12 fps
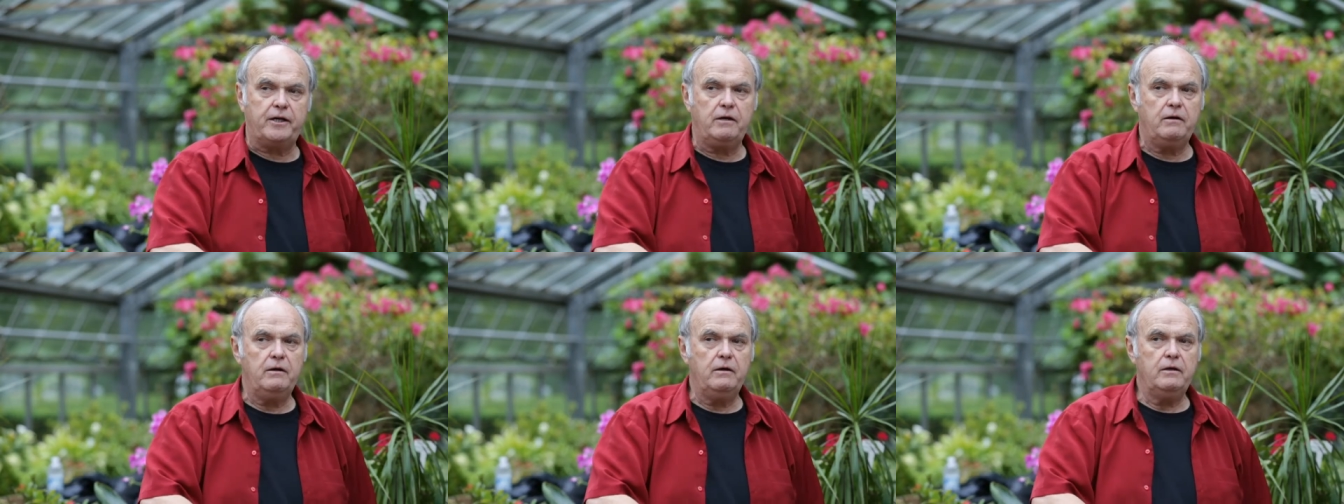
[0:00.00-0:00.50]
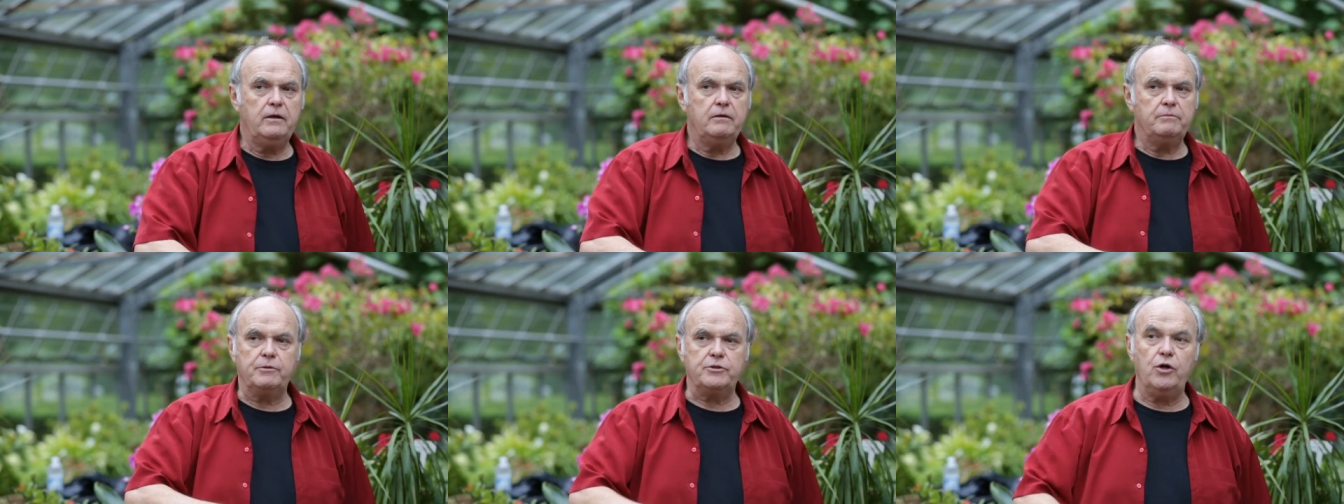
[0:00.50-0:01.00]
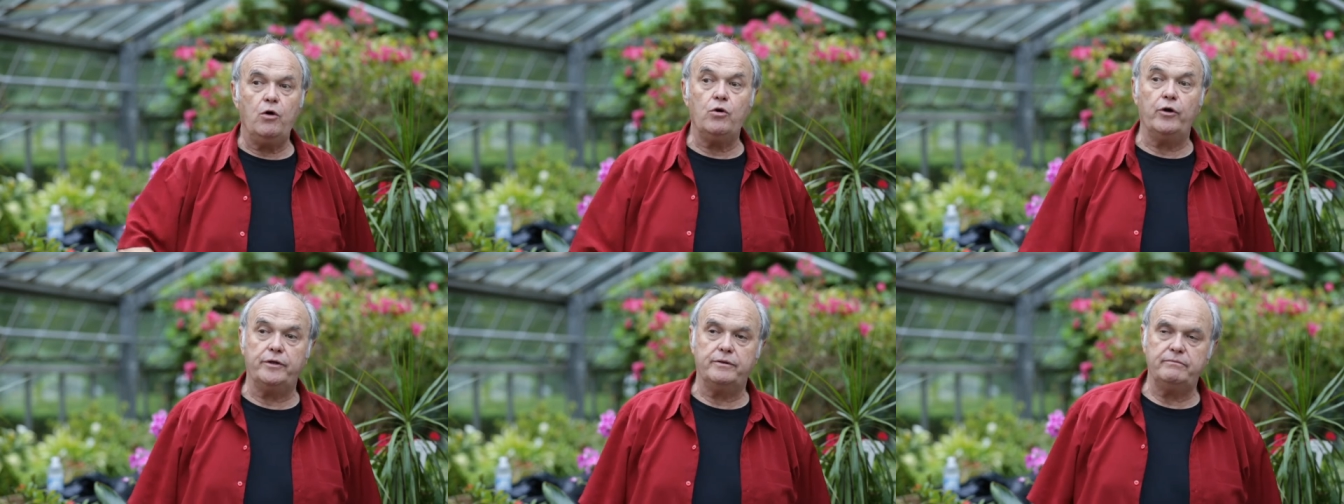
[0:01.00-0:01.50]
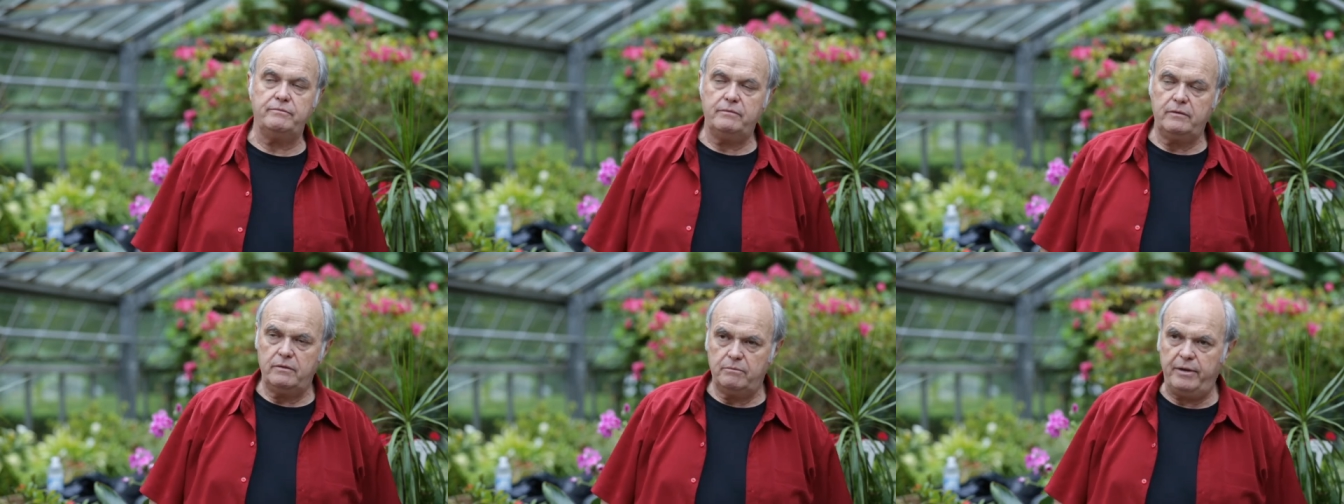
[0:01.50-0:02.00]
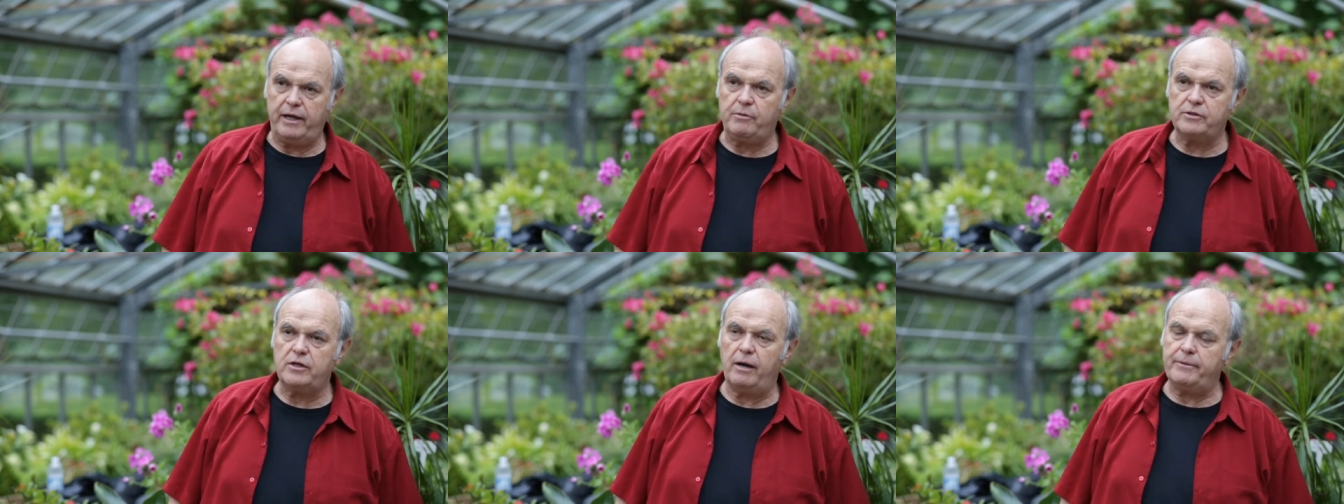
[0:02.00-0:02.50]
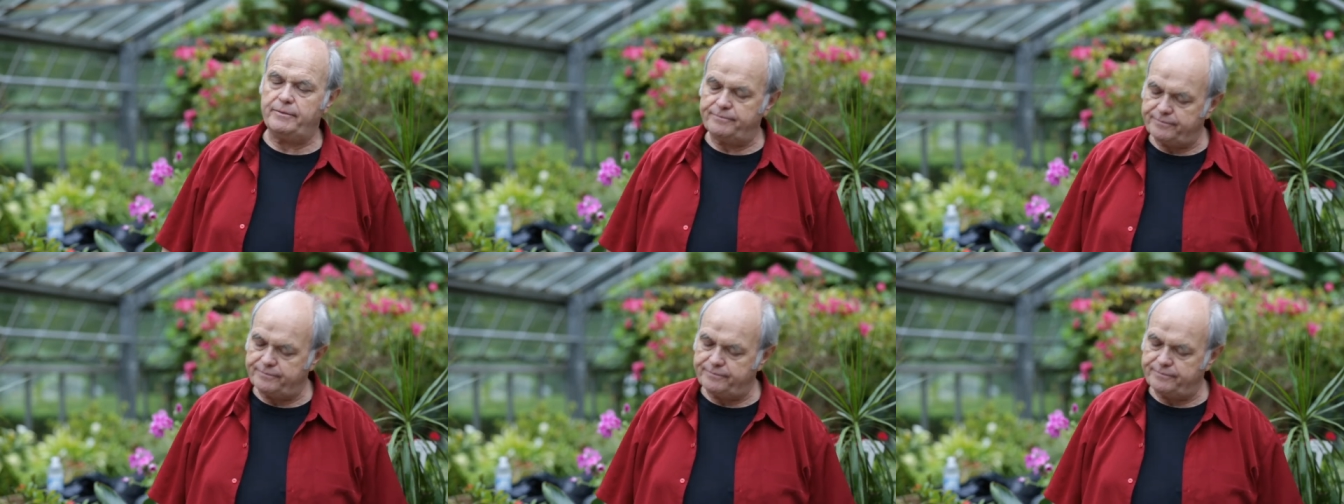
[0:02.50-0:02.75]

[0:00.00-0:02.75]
at her. It was no good. Peg was coming.